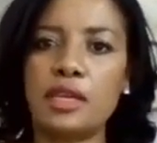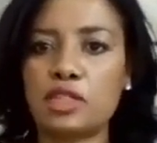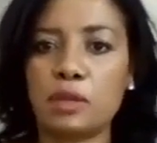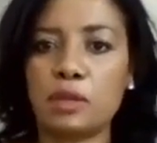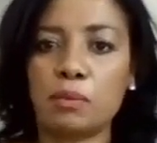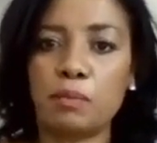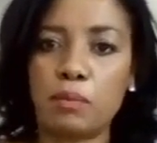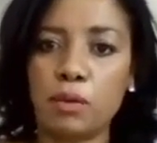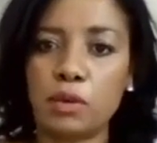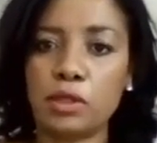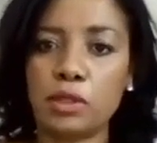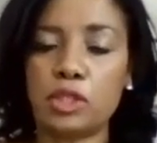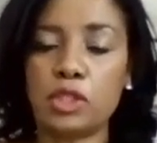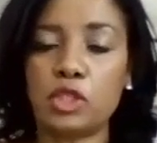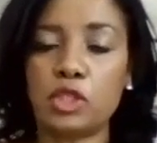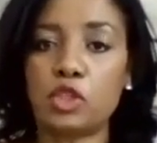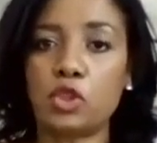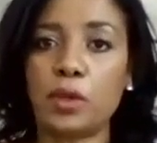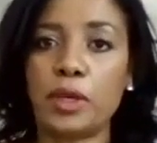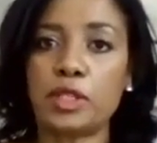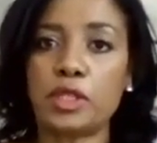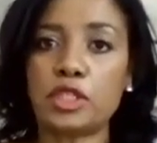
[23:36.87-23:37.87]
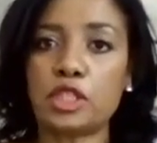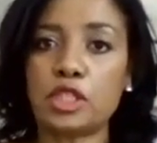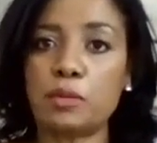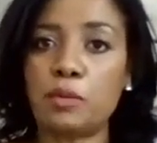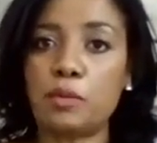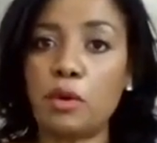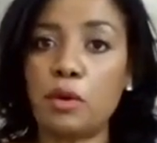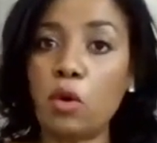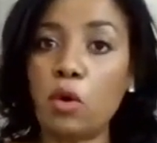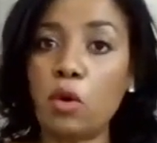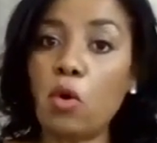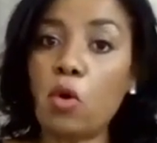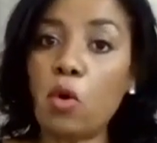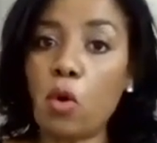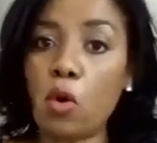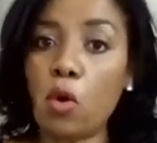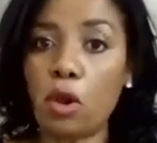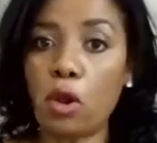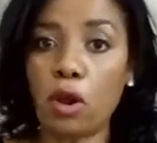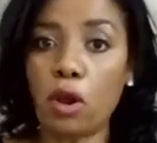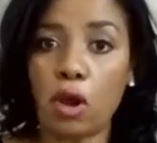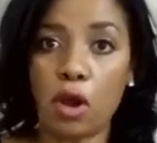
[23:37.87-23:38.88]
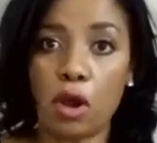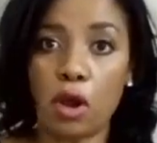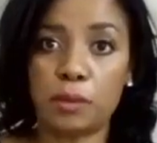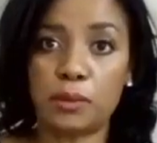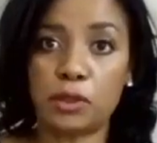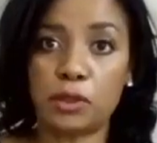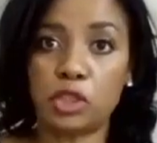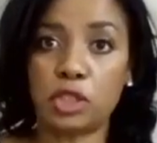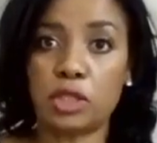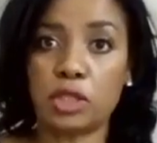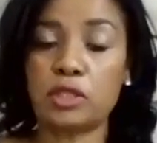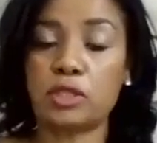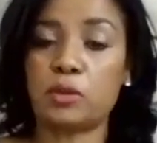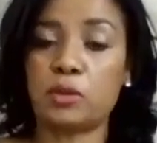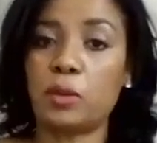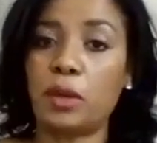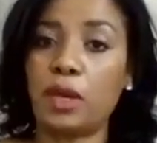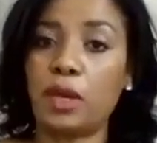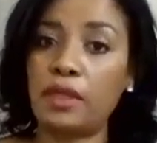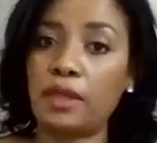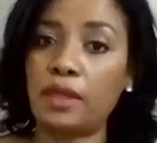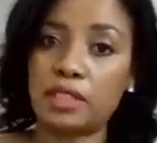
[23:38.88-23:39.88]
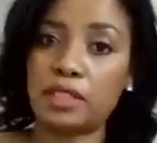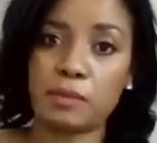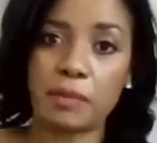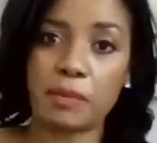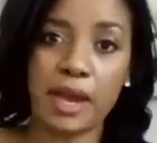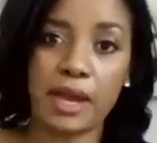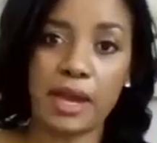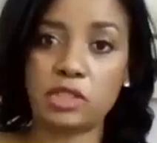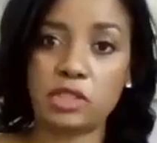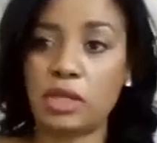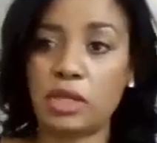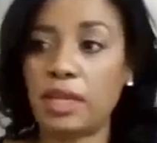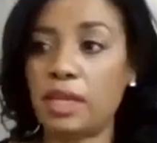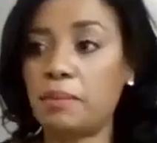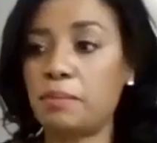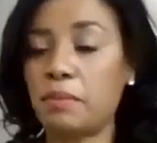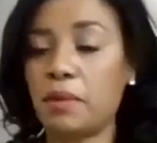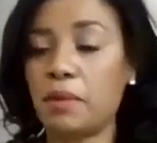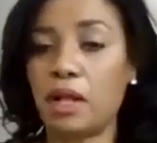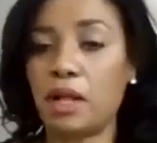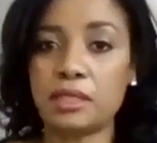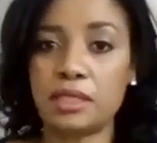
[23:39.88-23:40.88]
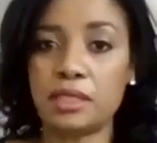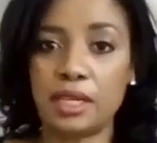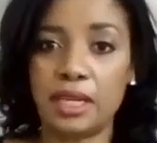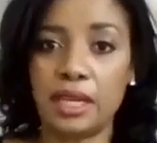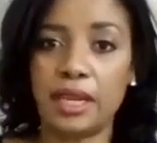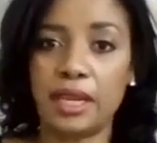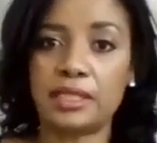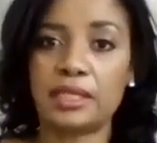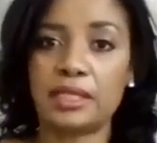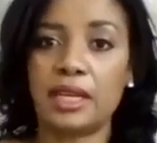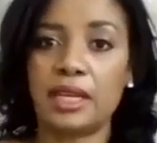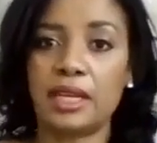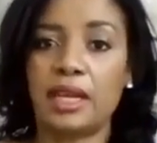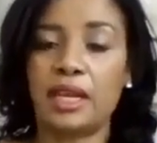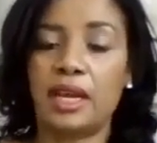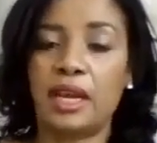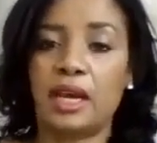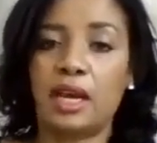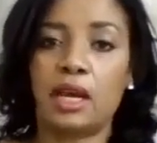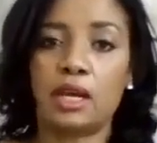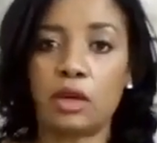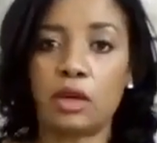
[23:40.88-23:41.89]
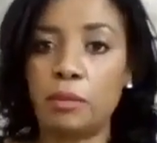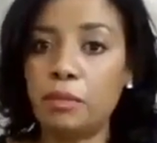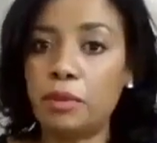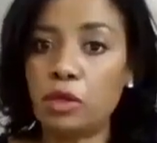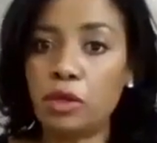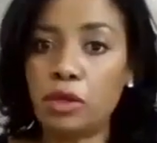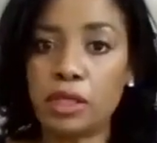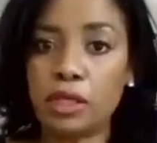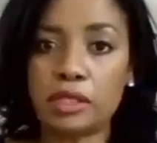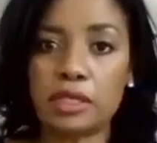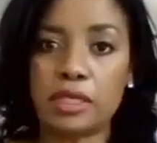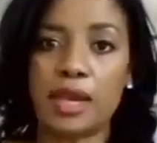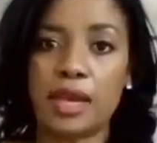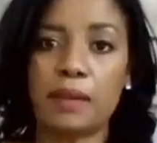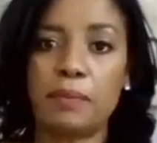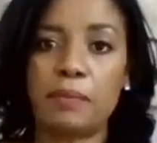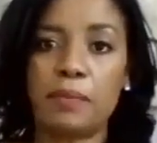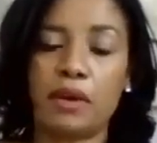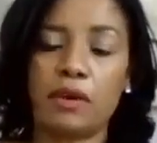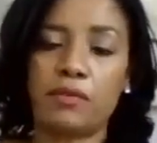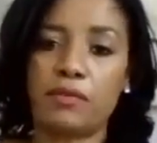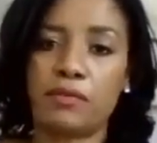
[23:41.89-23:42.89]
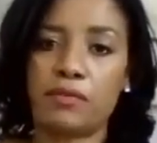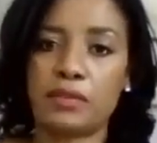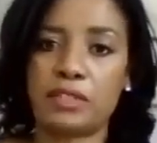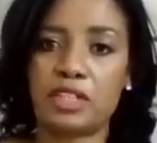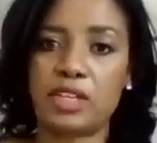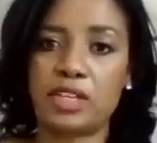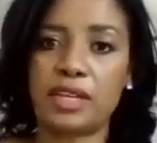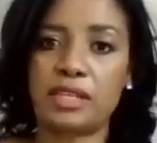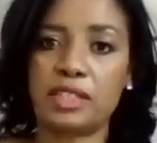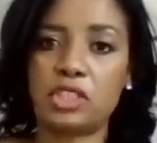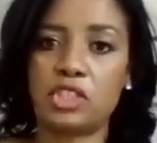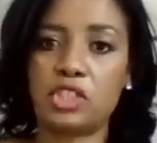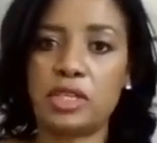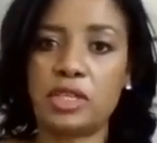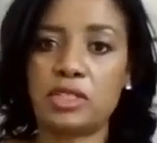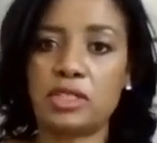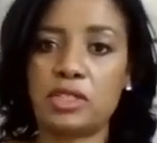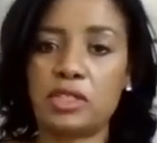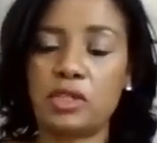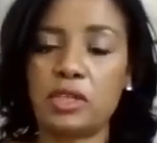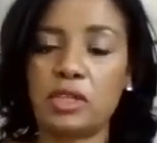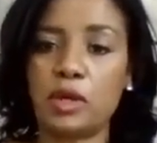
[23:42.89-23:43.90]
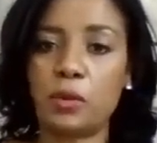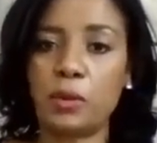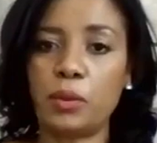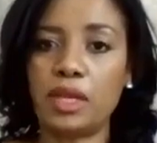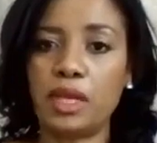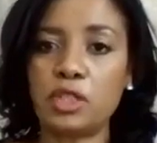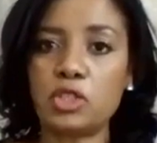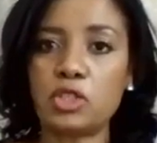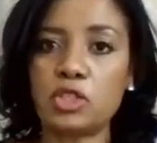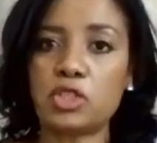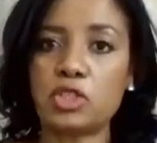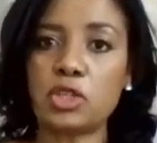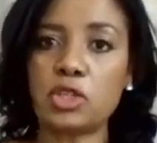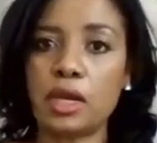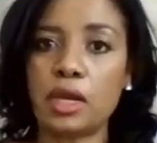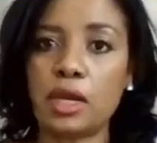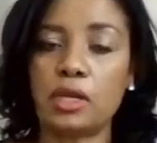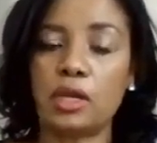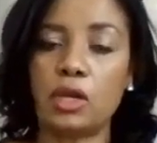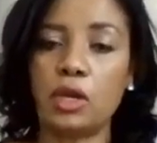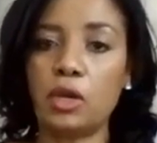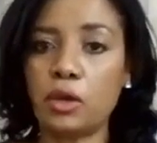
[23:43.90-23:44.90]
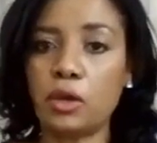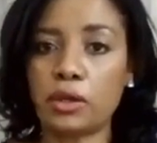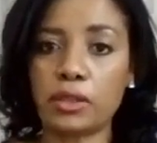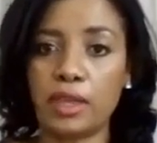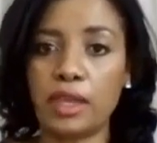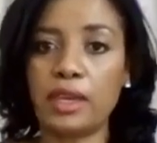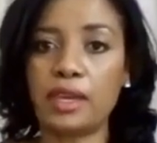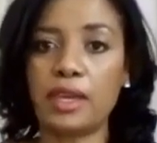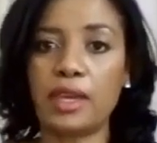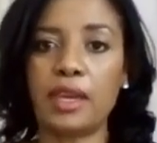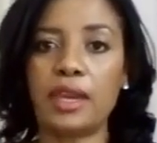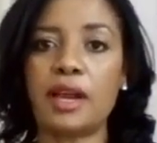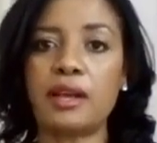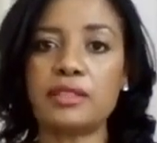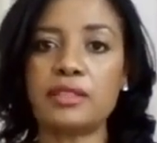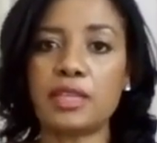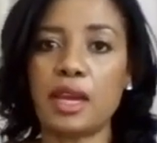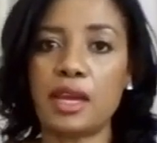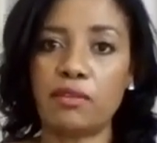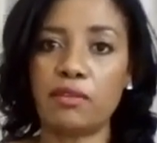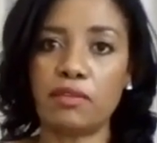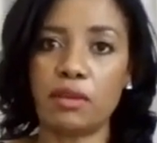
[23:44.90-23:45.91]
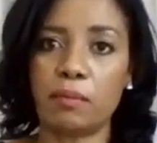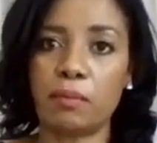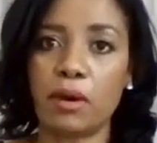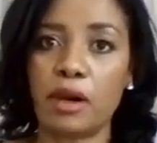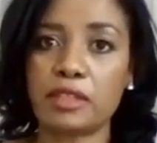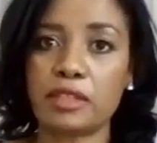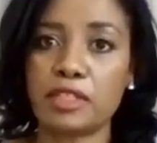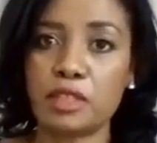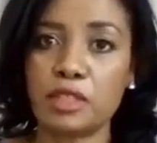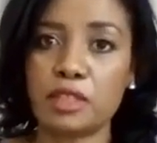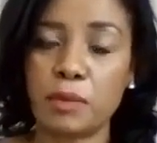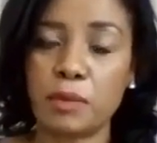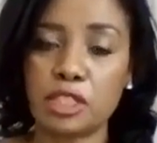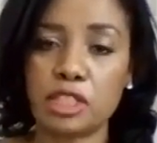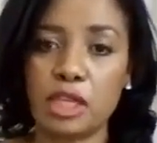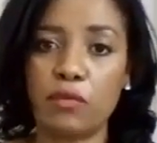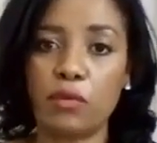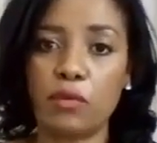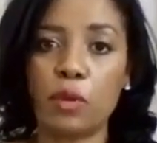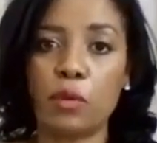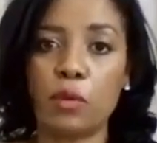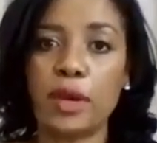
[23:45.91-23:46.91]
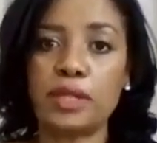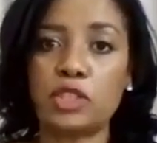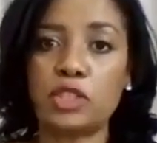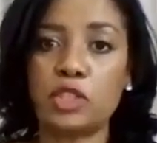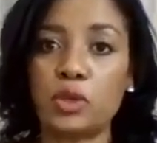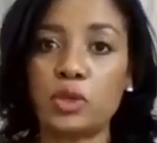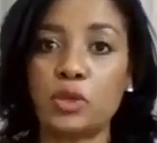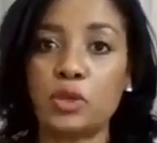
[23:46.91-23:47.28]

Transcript: I'm just saying it's important to explore all options, whether it's buy-to-let, multi-let, a communal type of strategies. You know, we need to start thinking outside of the box, especially if we want to